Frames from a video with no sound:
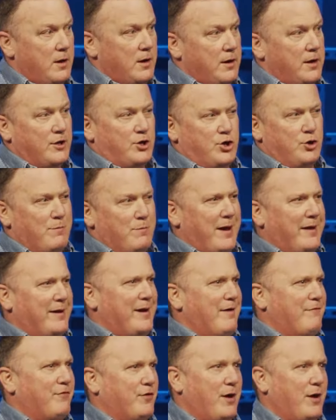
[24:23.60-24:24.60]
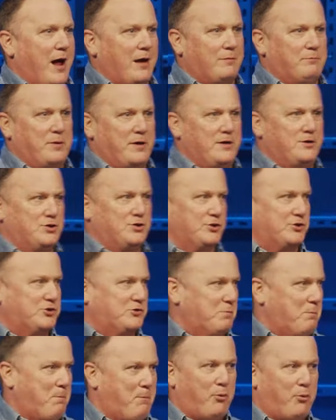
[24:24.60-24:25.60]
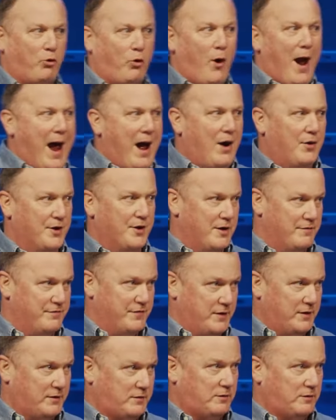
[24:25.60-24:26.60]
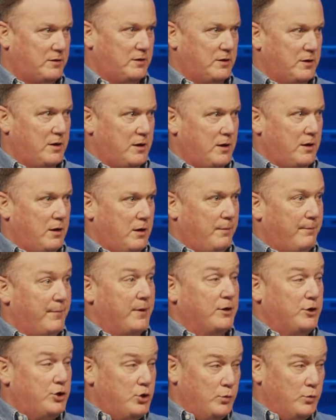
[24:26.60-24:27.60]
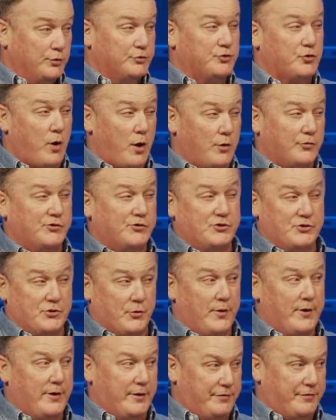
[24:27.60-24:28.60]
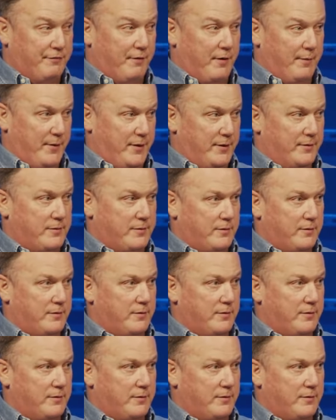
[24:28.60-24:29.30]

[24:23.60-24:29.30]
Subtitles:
Now, you may never like be just proud of it, but you will draw strength from it.